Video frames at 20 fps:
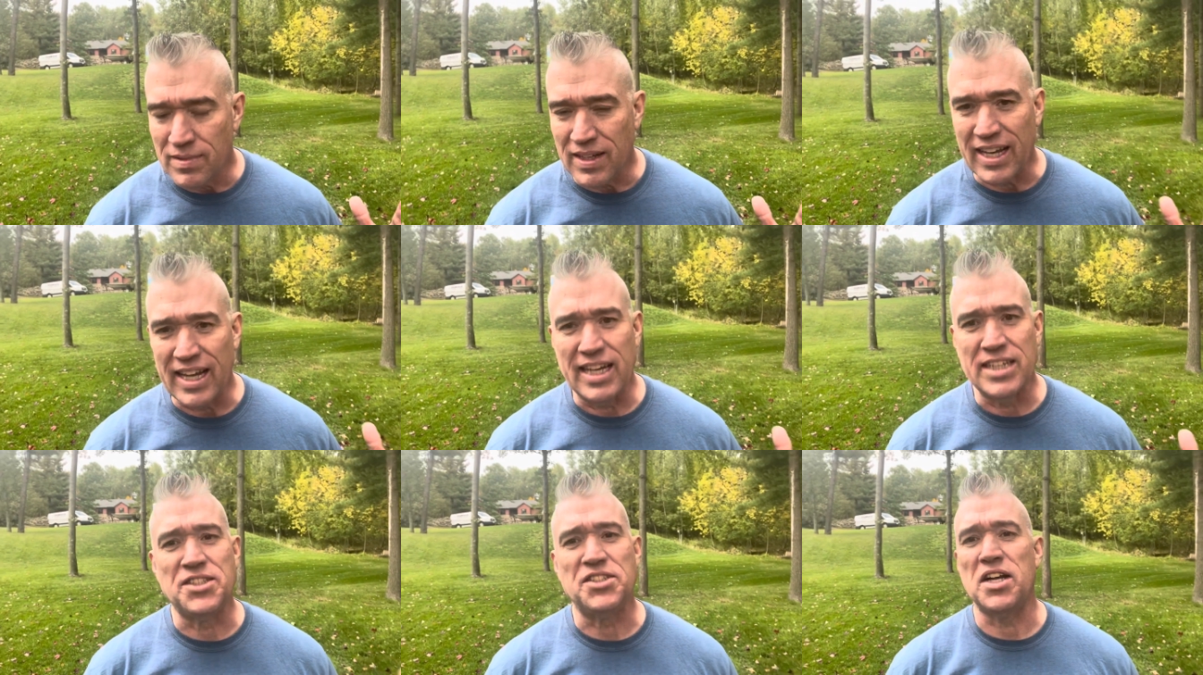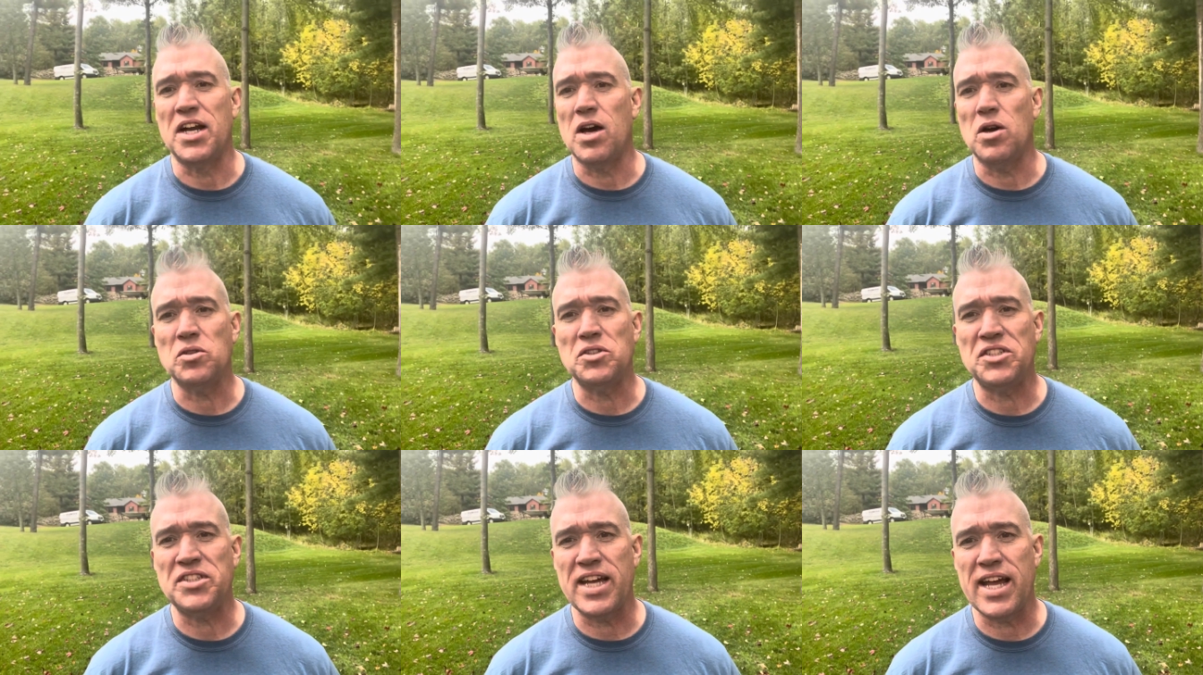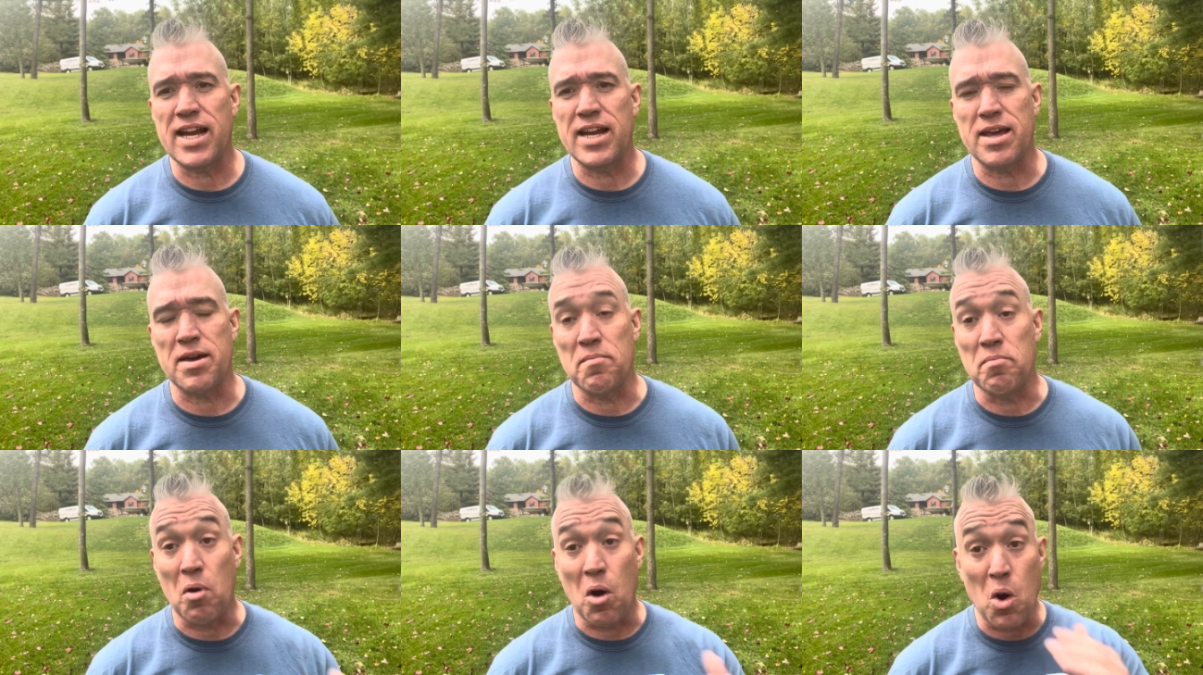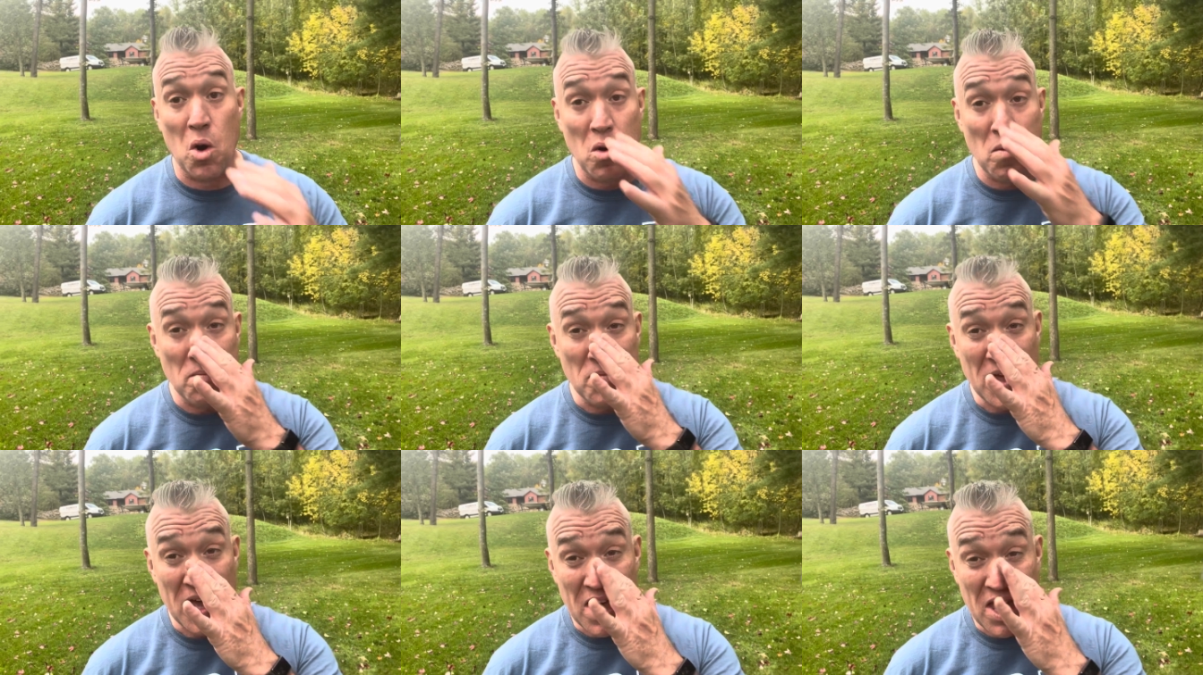it's an outstanding bow.
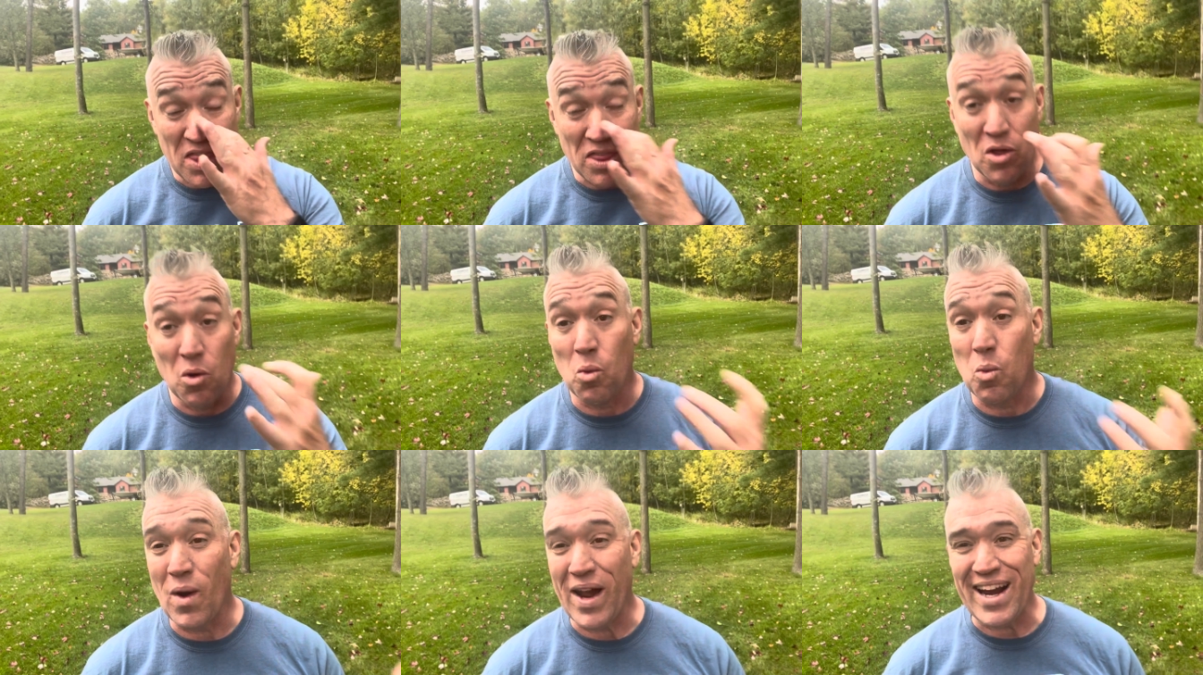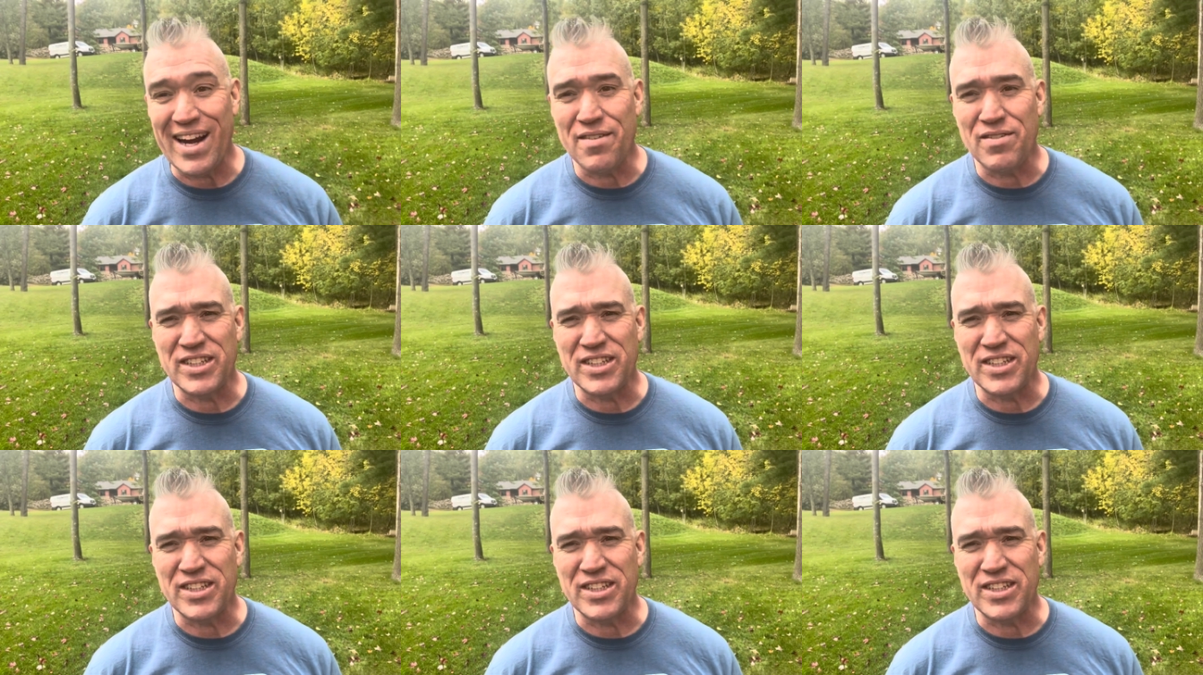The weight of